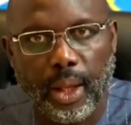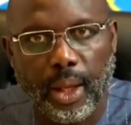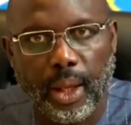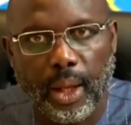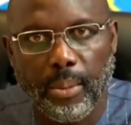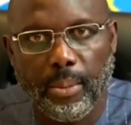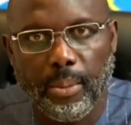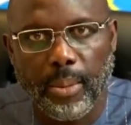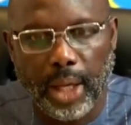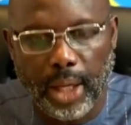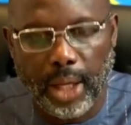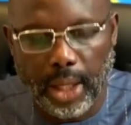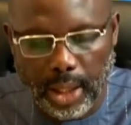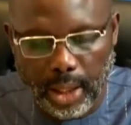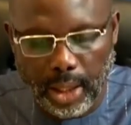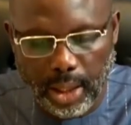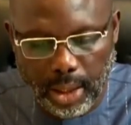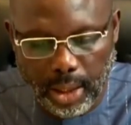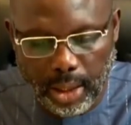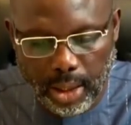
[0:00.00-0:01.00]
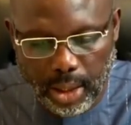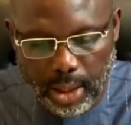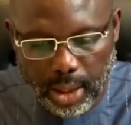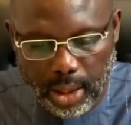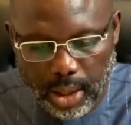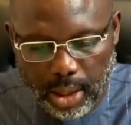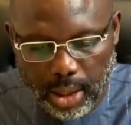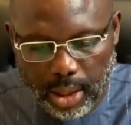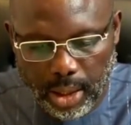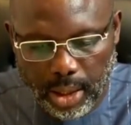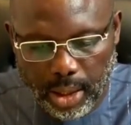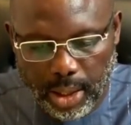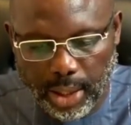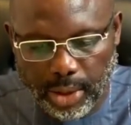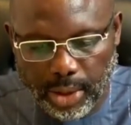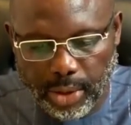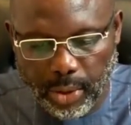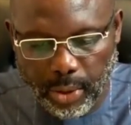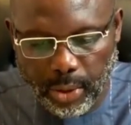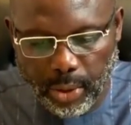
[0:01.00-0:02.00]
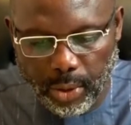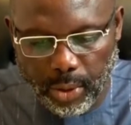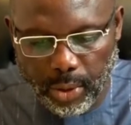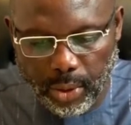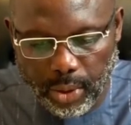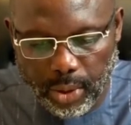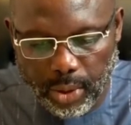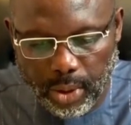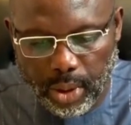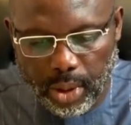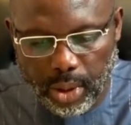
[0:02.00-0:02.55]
May their soul